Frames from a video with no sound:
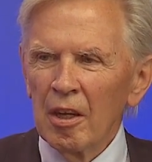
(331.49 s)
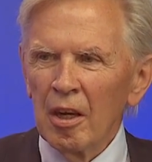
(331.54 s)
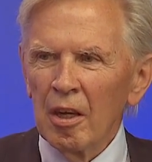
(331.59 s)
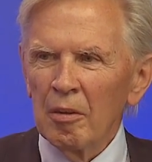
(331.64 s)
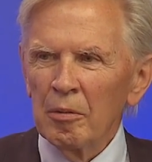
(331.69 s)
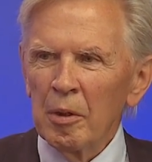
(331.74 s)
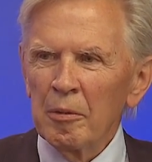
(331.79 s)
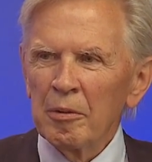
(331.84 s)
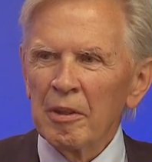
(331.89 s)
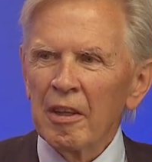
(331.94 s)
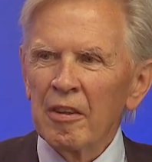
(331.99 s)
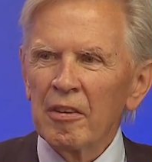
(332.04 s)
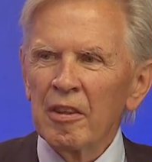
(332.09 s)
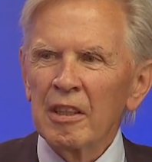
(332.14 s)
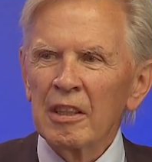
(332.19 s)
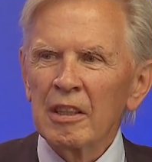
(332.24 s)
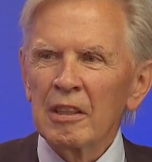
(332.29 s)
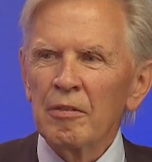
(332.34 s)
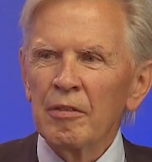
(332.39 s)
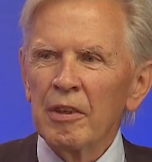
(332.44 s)
However, I
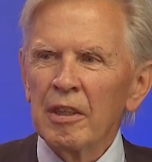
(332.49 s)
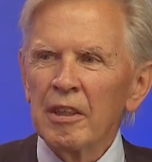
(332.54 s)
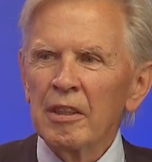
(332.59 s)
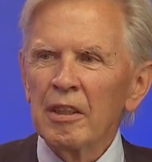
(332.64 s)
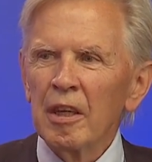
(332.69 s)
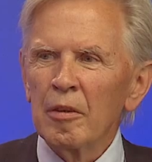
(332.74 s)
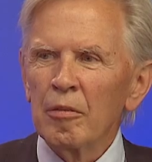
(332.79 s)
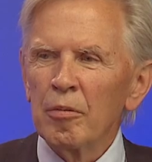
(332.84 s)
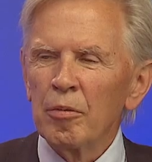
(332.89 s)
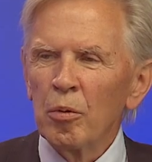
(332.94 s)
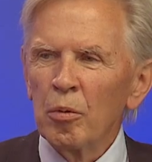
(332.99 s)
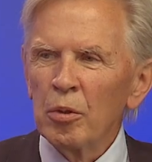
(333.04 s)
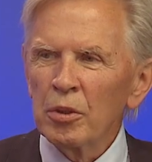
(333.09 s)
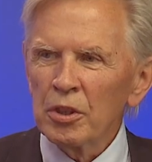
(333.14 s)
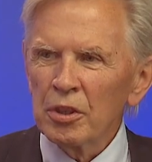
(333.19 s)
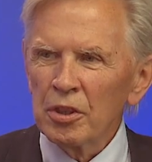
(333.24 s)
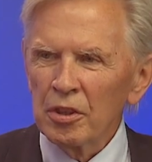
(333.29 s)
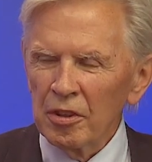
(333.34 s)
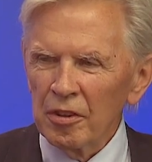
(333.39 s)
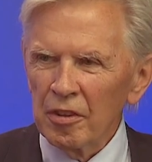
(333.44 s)
think it's very
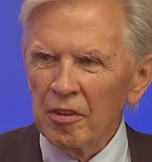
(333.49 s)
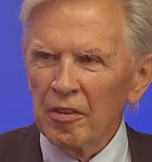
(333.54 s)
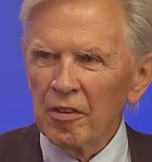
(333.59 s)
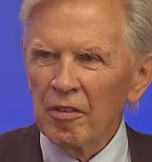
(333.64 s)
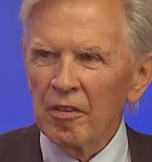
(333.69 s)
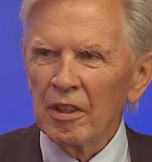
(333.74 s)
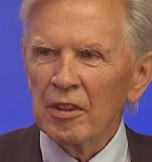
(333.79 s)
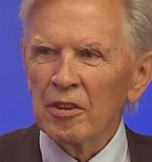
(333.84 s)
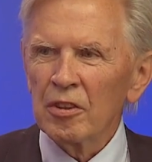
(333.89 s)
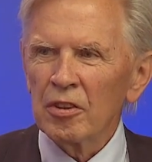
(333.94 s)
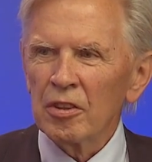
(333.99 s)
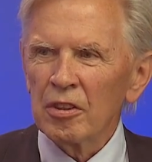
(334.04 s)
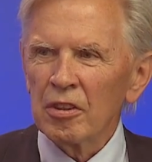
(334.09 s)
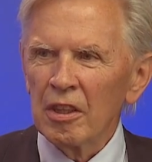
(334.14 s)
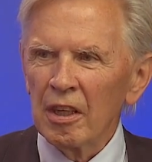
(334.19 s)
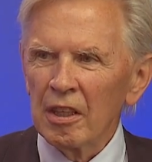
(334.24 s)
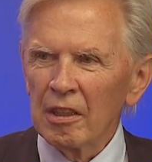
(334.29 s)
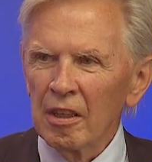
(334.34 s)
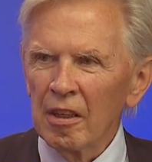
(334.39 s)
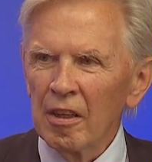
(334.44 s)
unfortunate that the
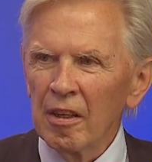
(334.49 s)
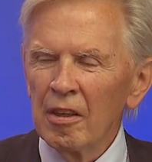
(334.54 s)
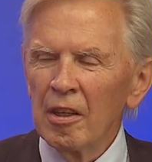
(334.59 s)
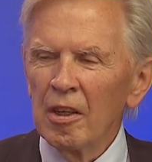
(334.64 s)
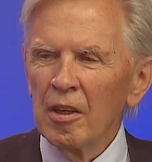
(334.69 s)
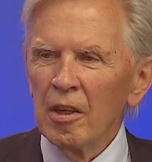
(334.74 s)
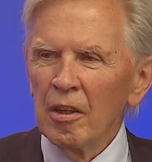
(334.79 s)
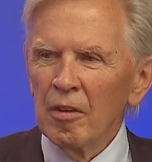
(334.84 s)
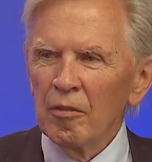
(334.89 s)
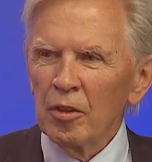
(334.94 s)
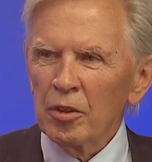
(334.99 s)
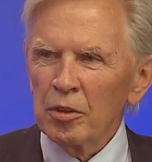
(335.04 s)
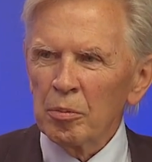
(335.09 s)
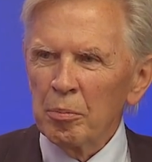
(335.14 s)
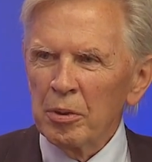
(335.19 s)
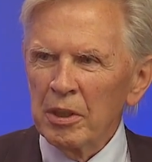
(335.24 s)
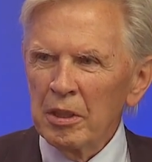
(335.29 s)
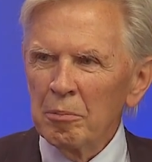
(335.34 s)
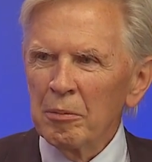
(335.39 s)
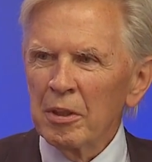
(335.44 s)
trial was
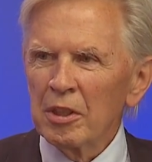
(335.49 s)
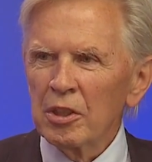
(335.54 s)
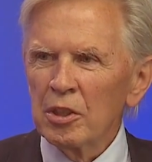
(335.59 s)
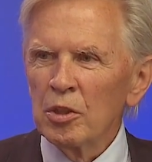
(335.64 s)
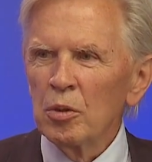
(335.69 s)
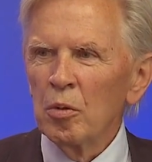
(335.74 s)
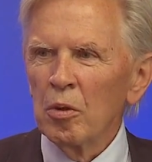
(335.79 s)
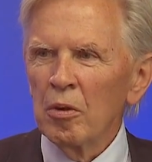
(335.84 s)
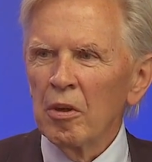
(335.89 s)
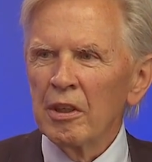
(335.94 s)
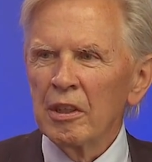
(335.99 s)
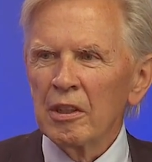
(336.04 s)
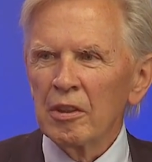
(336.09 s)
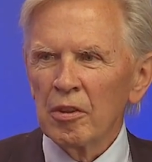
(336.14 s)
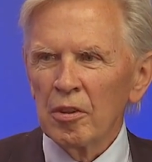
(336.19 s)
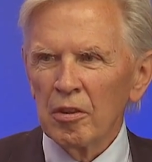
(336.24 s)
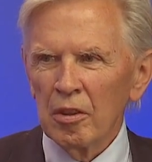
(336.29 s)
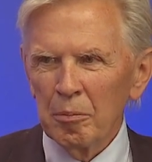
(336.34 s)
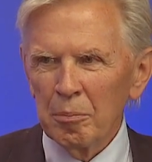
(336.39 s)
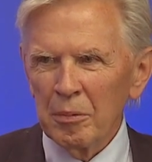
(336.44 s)
prematurely
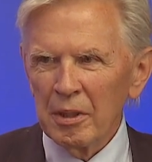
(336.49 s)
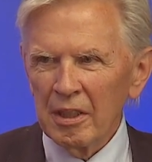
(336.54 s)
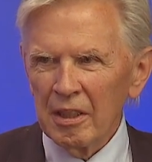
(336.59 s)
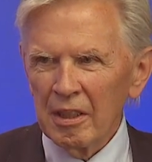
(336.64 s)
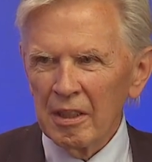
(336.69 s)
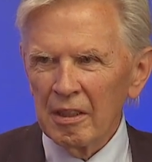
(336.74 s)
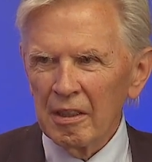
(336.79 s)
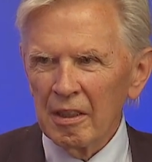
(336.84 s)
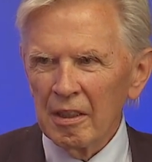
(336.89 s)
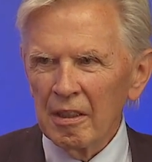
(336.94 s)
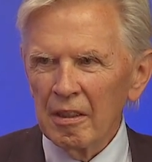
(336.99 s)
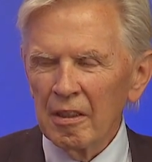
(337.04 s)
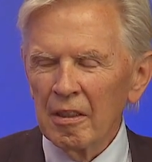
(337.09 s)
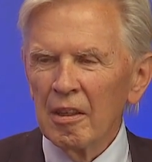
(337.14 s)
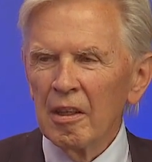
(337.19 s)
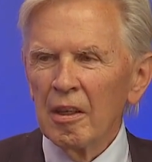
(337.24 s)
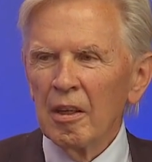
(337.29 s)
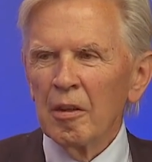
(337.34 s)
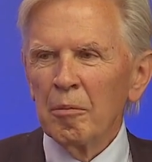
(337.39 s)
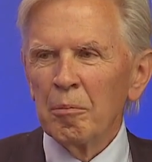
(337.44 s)
terminated
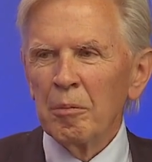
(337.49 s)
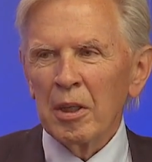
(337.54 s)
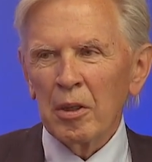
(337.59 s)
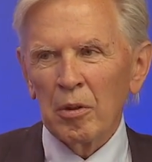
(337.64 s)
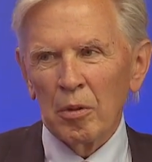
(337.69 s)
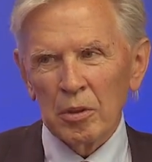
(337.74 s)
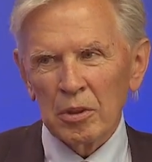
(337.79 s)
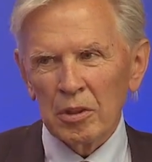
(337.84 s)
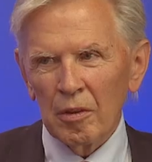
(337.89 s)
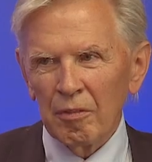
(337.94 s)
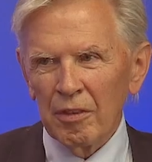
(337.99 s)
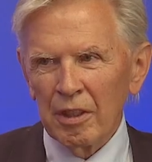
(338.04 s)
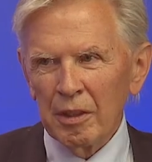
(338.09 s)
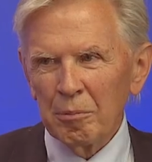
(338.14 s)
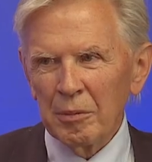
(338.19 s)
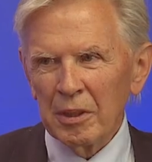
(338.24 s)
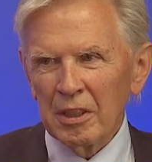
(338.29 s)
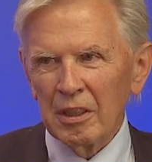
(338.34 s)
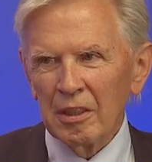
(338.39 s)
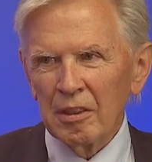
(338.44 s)
because of
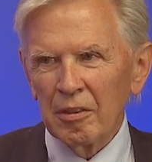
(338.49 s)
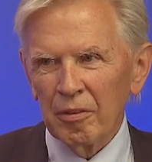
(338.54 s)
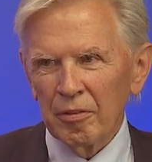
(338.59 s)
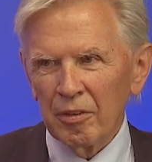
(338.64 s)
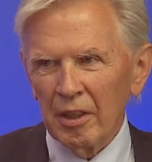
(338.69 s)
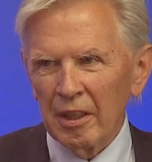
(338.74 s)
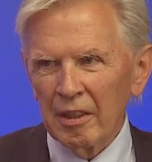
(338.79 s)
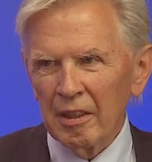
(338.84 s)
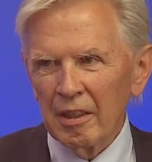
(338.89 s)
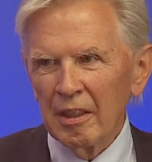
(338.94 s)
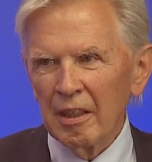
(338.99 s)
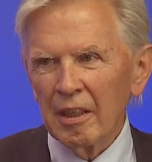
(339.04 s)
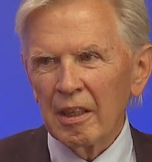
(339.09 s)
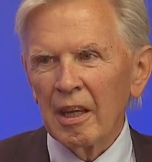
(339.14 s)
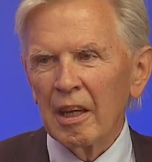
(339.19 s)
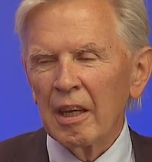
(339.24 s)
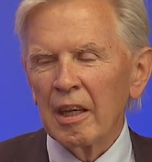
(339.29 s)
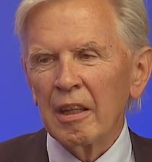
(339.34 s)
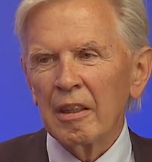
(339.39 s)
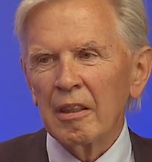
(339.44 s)
limited funding
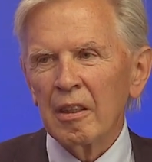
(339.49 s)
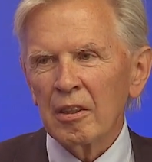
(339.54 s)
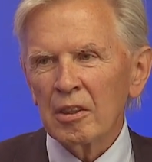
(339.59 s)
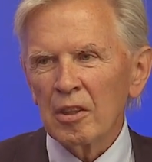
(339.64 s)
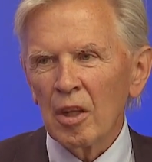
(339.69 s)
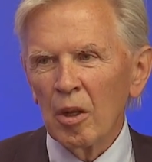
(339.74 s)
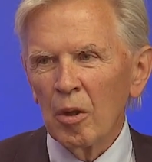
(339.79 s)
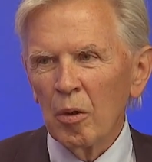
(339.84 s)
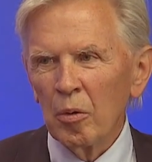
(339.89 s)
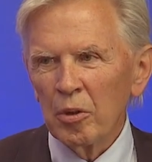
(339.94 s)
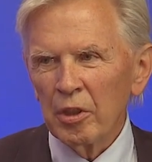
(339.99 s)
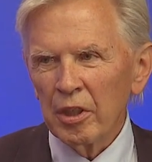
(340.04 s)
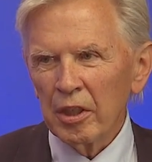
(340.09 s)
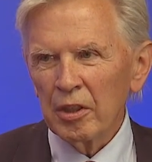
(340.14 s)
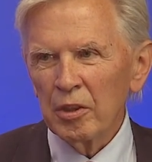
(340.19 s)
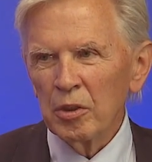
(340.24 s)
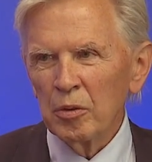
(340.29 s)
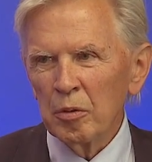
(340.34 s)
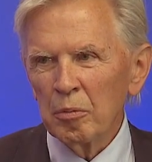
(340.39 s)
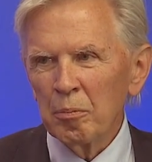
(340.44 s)
and slow
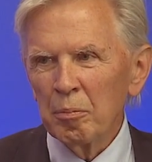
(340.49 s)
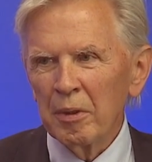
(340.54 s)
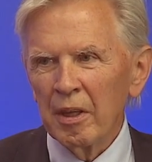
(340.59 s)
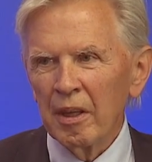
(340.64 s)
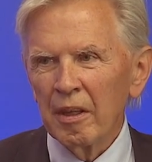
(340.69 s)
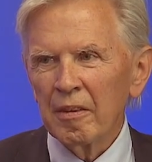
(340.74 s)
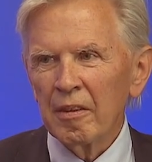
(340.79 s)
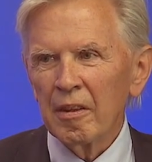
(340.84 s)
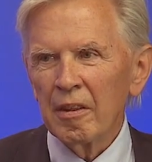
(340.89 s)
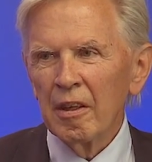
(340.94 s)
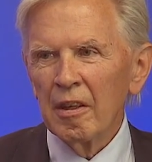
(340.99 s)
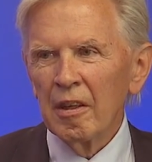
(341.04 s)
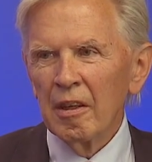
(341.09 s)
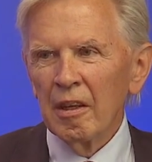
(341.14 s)
recruitment.